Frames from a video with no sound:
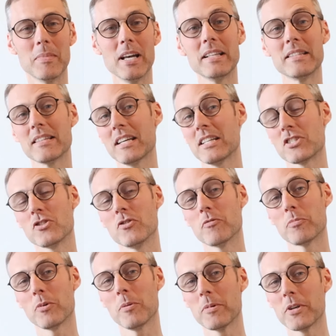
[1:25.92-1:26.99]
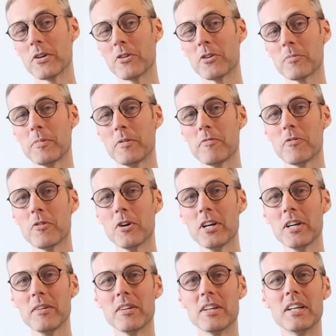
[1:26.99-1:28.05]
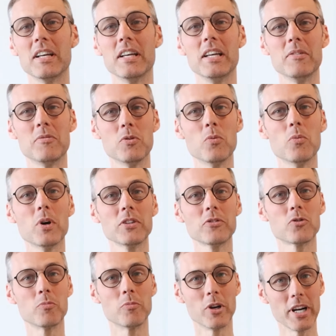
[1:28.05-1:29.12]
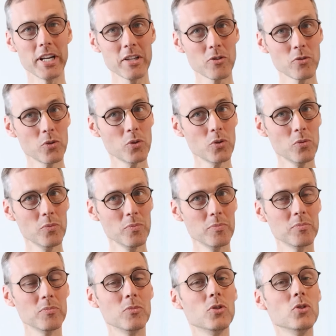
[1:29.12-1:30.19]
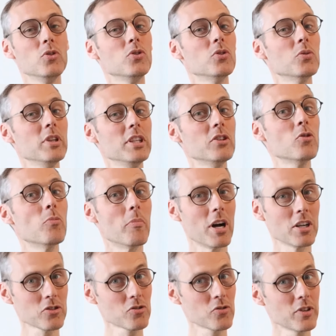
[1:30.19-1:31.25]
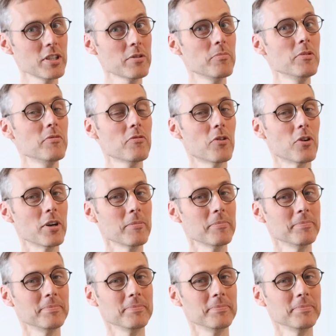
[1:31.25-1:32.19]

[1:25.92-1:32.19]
And as you've probably heard before, if you want to break a rule, you need to master it before.